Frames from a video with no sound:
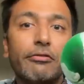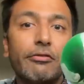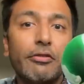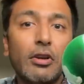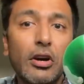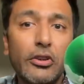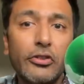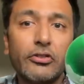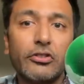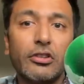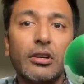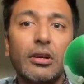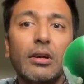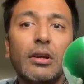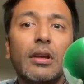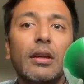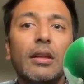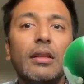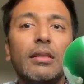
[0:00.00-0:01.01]
faster,
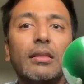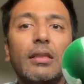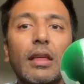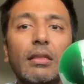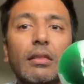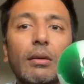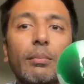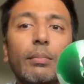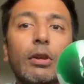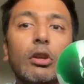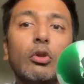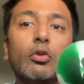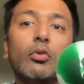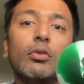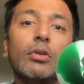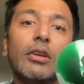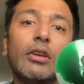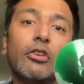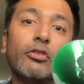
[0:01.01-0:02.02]
then the
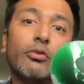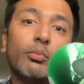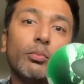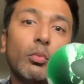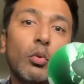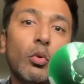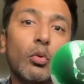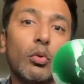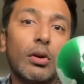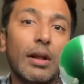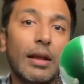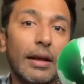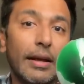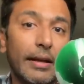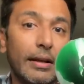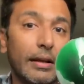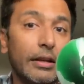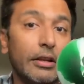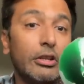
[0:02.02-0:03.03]
balloon is more
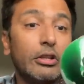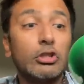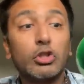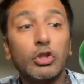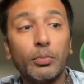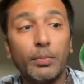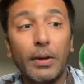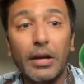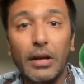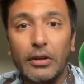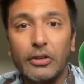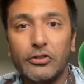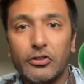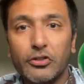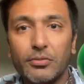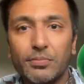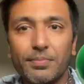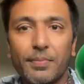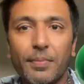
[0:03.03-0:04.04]
likely to
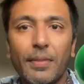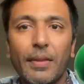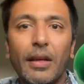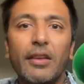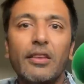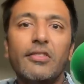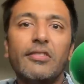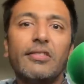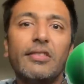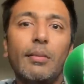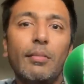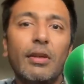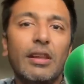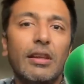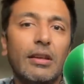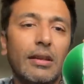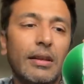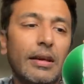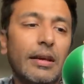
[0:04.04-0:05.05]
burst.
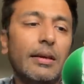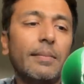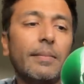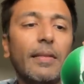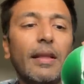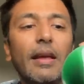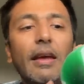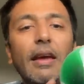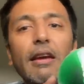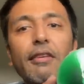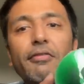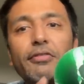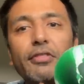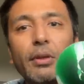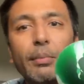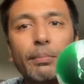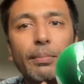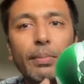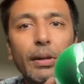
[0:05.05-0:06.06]
Similarly, if
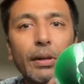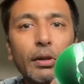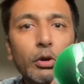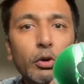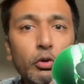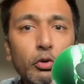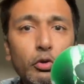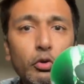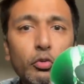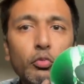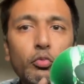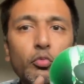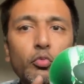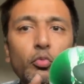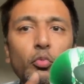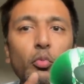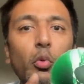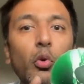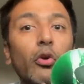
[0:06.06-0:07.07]
the balloon
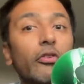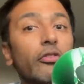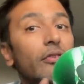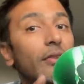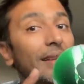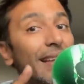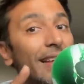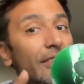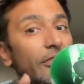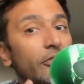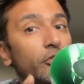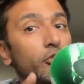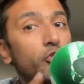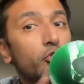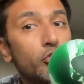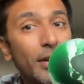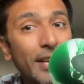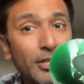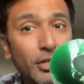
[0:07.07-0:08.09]
was less
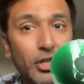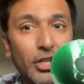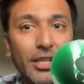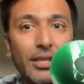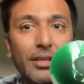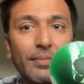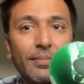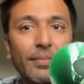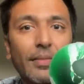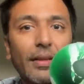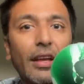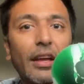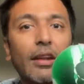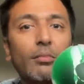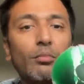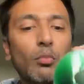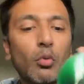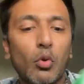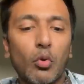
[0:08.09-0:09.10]
stretchy
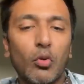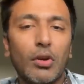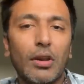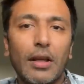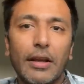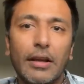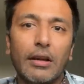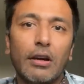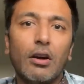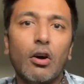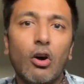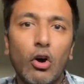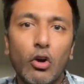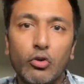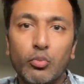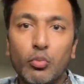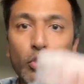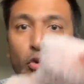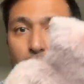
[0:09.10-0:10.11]
and more like a
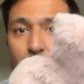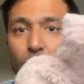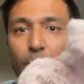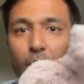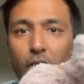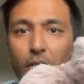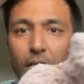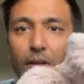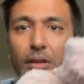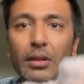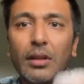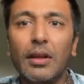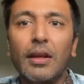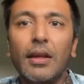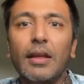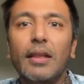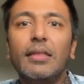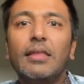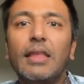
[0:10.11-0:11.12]
hot water bottle,
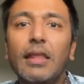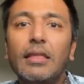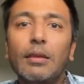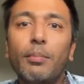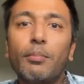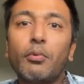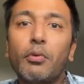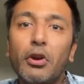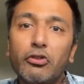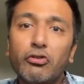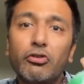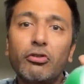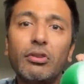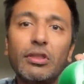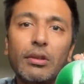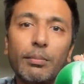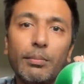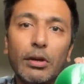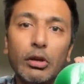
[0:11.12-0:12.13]
then the pressure
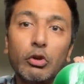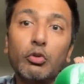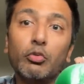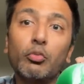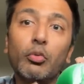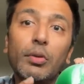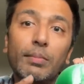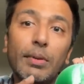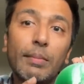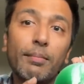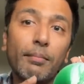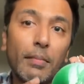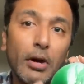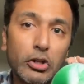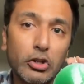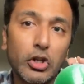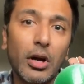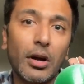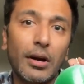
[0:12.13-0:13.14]
in the balloon would be
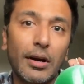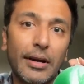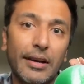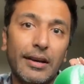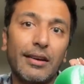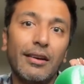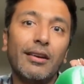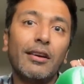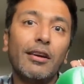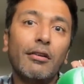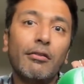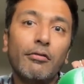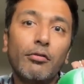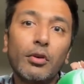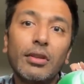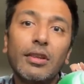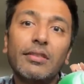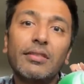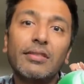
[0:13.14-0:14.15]
much higher
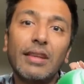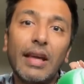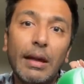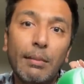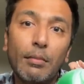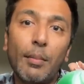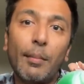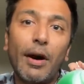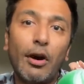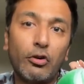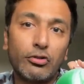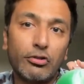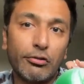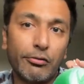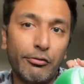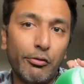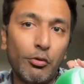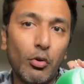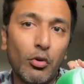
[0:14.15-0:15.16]
for the same amount
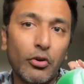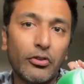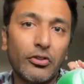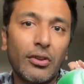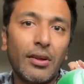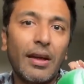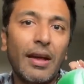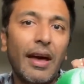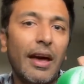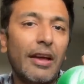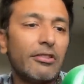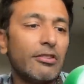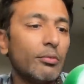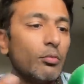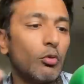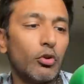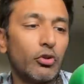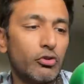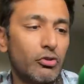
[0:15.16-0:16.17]
of force as a
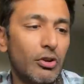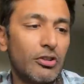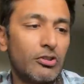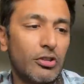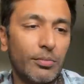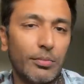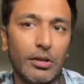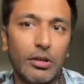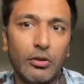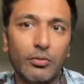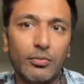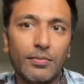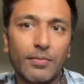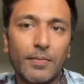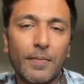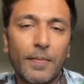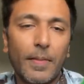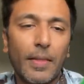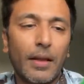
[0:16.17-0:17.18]
more stretchy balloon
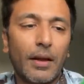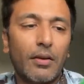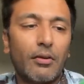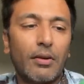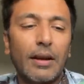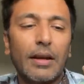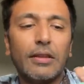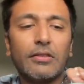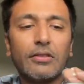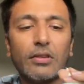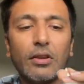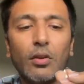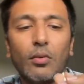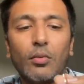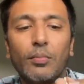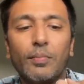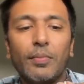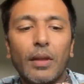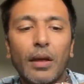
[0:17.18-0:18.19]
right?
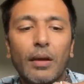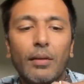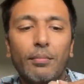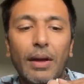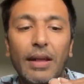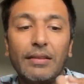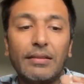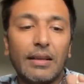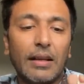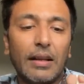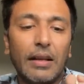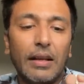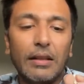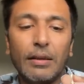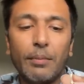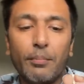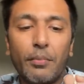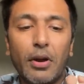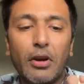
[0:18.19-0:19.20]
So basically
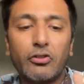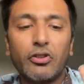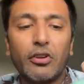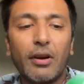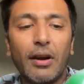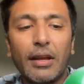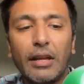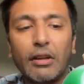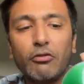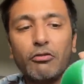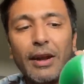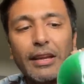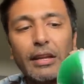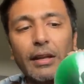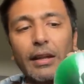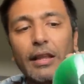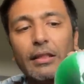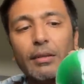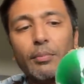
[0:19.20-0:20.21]
the pressure, I can
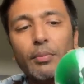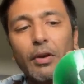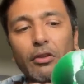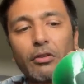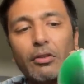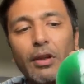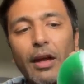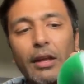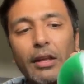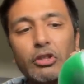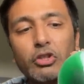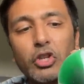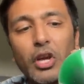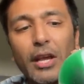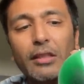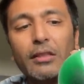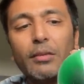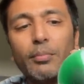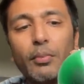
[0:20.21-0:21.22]
regulate the pressure, I can
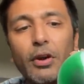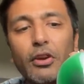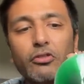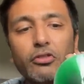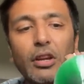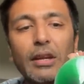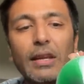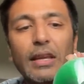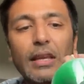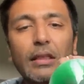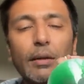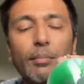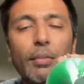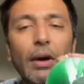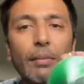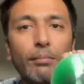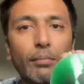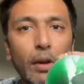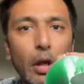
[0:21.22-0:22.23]
change the pressure either
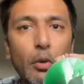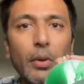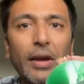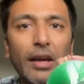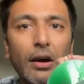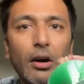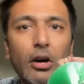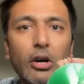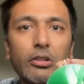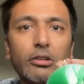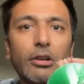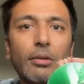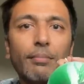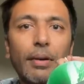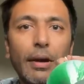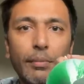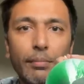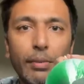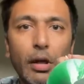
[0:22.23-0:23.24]
by blowing harder,
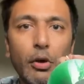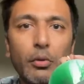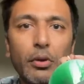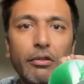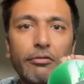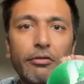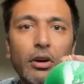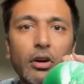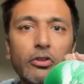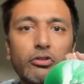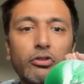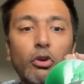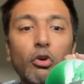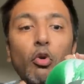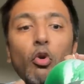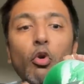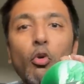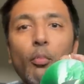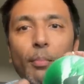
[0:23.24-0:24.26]
by blowing faster,
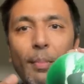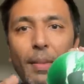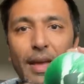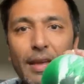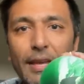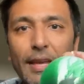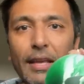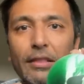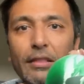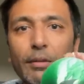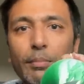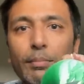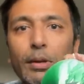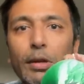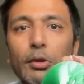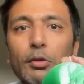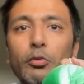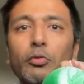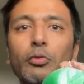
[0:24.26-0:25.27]
or making the
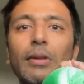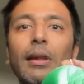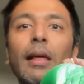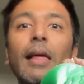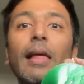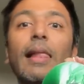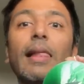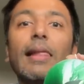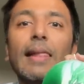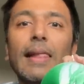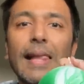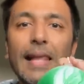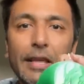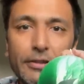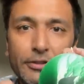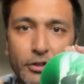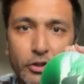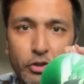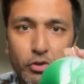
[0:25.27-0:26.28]
balloon
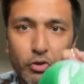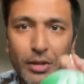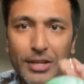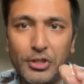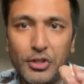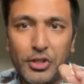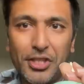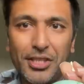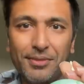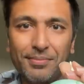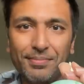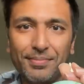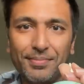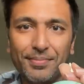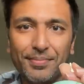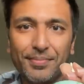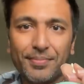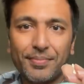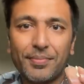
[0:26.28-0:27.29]
less stretchy,
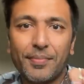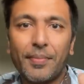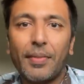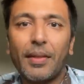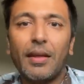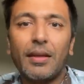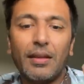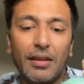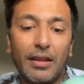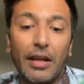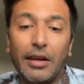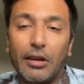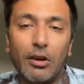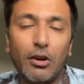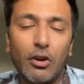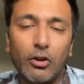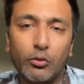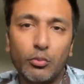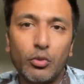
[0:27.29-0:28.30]
like a
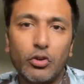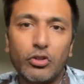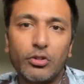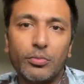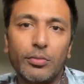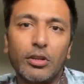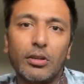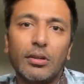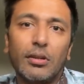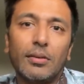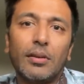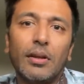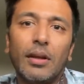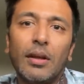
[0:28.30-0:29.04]
hot water bottle.